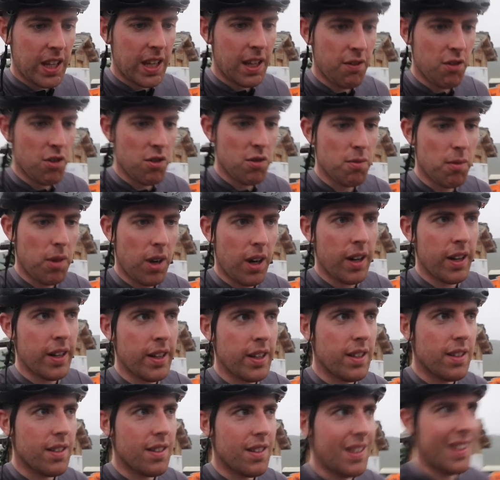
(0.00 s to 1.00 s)
given
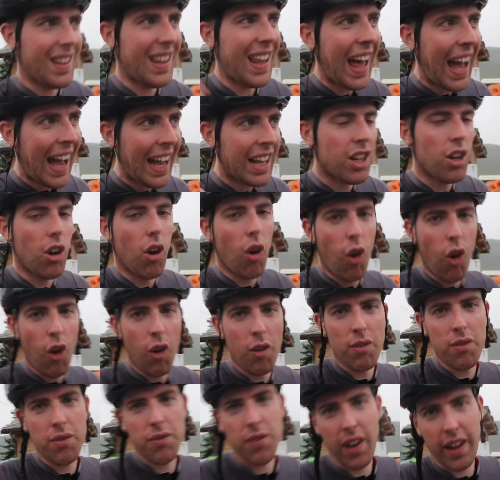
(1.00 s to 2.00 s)
my lack
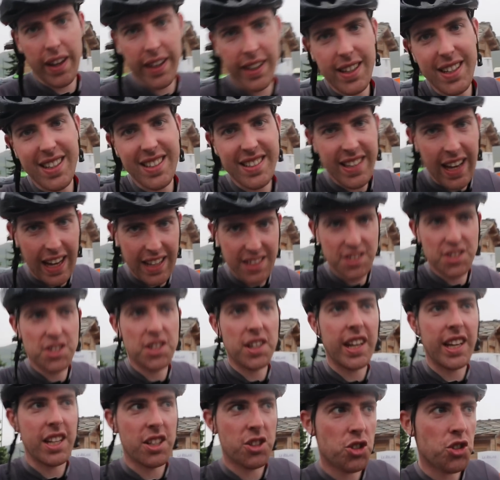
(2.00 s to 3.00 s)
of like
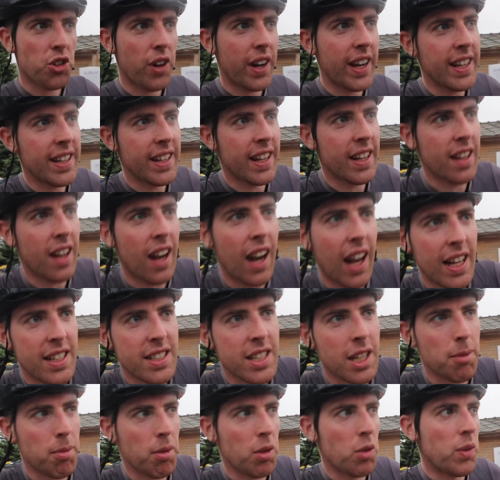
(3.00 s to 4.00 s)
intensity and training in the
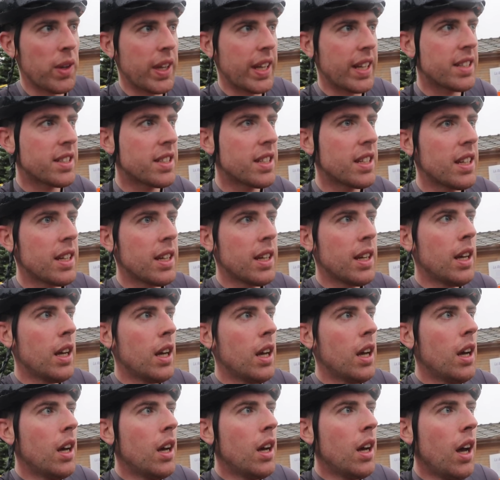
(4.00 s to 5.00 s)
last couple of weeks,
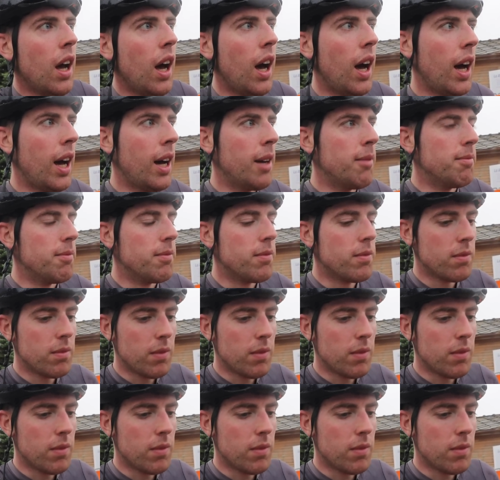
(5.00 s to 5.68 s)
um,